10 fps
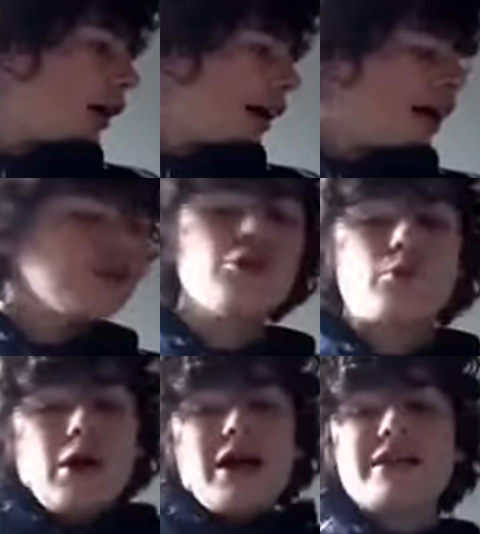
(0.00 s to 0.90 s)
don't know
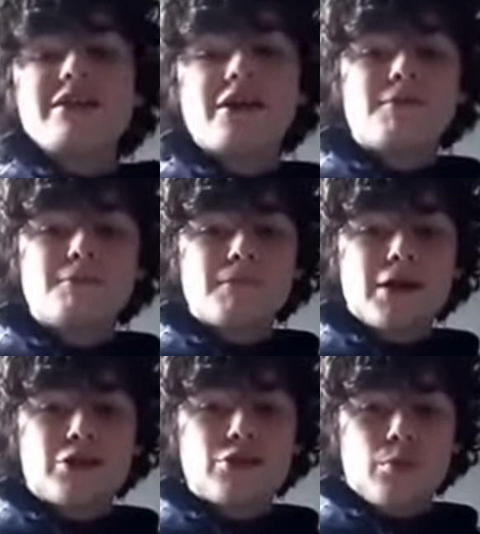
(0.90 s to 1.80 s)
why,
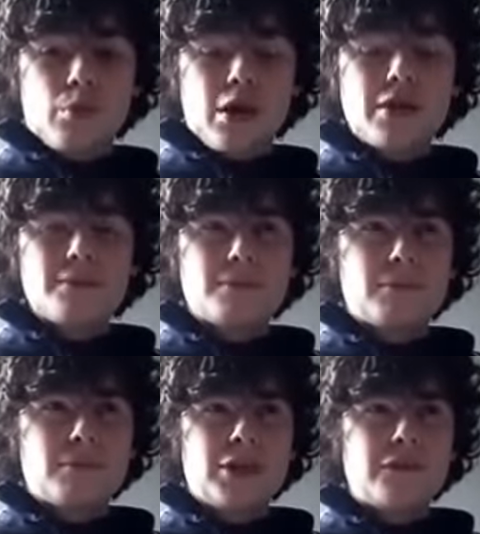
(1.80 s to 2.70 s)
I don't know why,
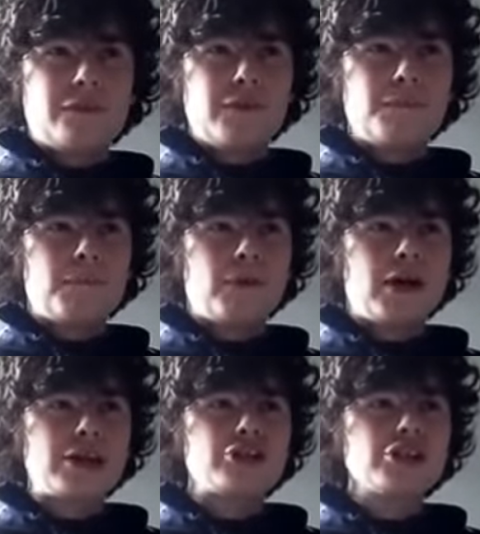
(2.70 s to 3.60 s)
Ethan, but
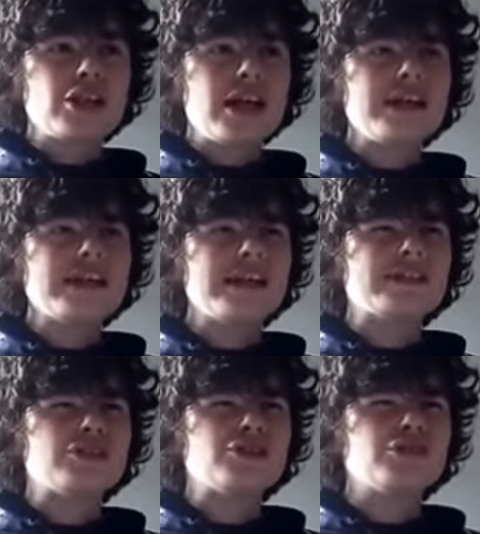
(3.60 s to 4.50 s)
I just like it.
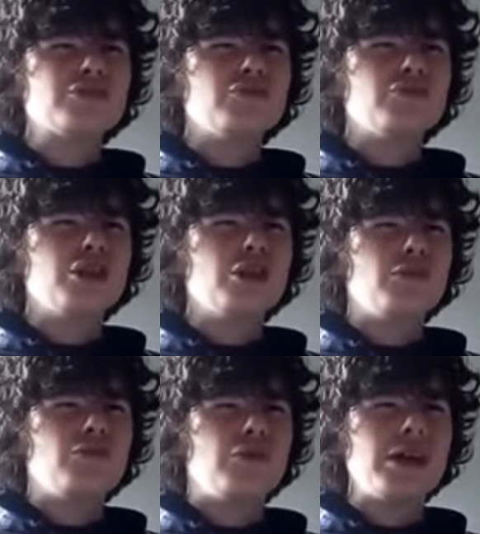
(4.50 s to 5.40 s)
It's just, you know,
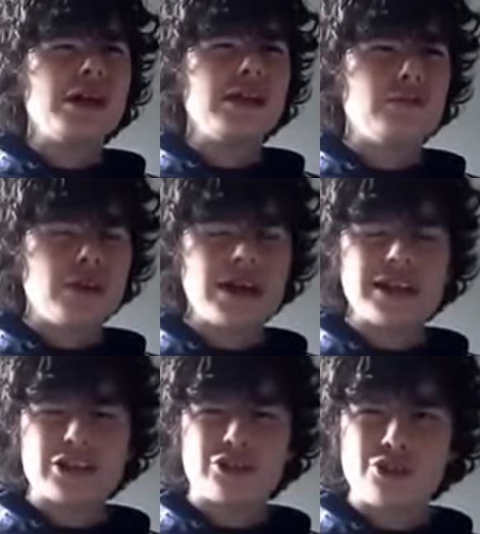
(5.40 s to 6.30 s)
really,
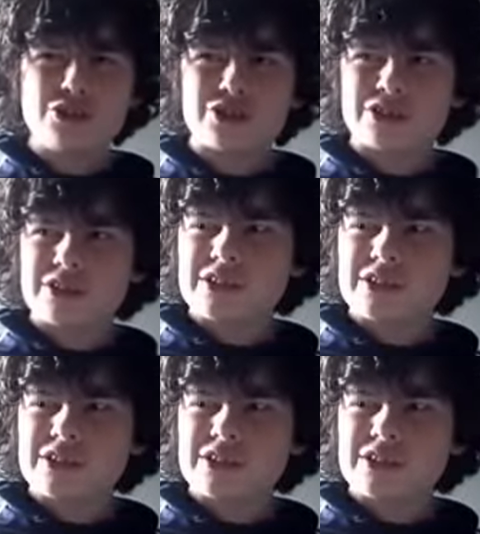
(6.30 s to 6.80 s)
really good.